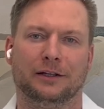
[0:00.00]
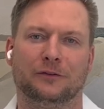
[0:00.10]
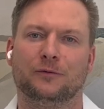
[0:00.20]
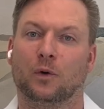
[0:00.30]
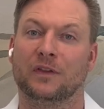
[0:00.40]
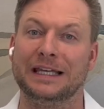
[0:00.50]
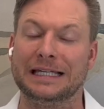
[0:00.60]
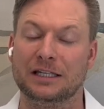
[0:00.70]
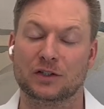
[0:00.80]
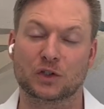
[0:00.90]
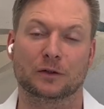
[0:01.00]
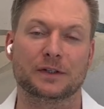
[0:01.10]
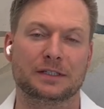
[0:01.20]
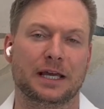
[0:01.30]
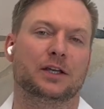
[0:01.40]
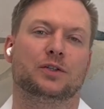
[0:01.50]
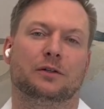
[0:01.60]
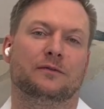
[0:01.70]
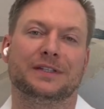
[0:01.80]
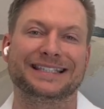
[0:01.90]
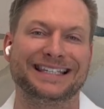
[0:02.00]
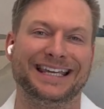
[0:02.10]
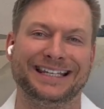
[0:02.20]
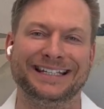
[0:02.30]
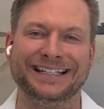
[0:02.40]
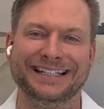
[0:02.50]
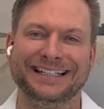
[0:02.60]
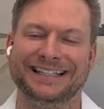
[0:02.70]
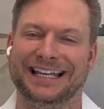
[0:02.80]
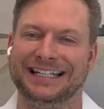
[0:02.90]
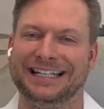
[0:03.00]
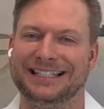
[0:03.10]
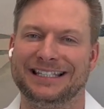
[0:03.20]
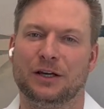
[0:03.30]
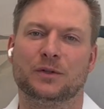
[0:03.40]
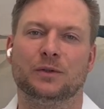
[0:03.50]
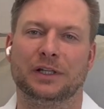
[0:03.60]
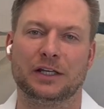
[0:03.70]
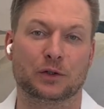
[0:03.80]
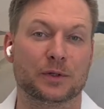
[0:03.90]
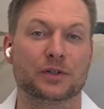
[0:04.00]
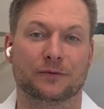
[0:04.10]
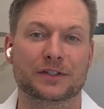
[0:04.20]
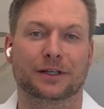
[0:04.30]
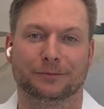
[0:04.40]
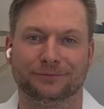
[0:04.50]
for the surface texture of the skin than CO2 laser resurfacing.